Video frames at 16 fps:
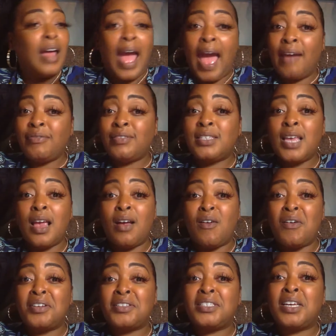I've seen
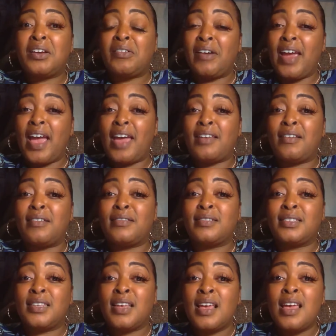content
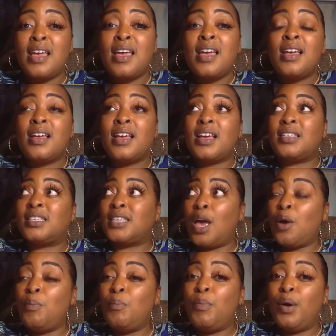creators get
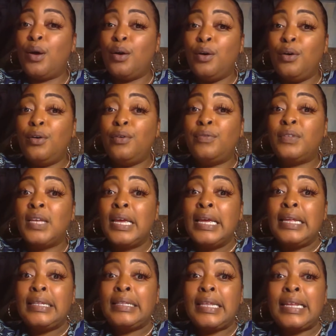so moved
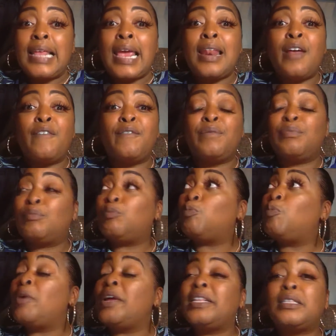that they done
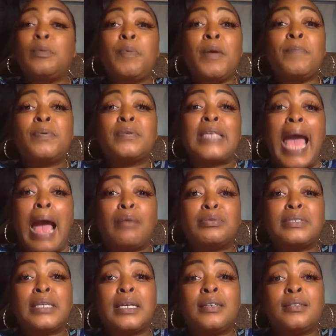went to people's
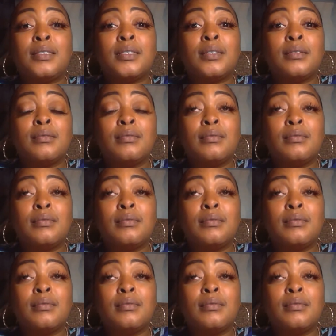houses.